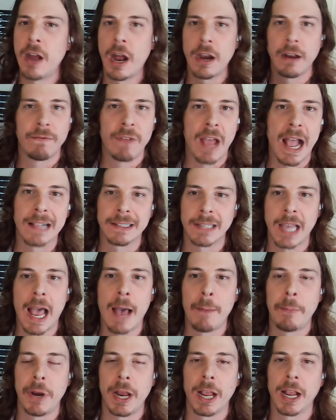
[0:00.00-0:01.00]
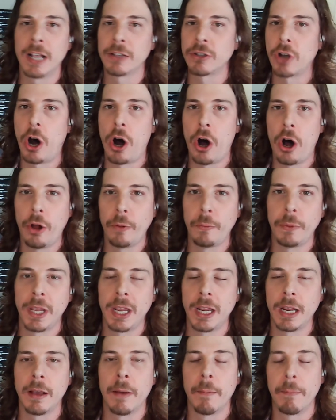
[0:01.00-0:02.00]
None of that's happening. It's all
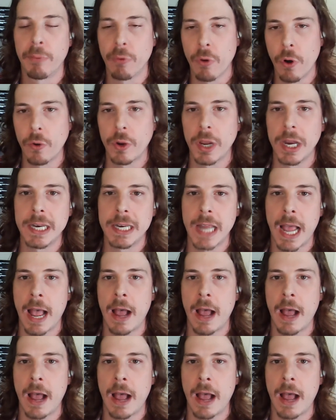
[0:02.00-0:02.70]
being broken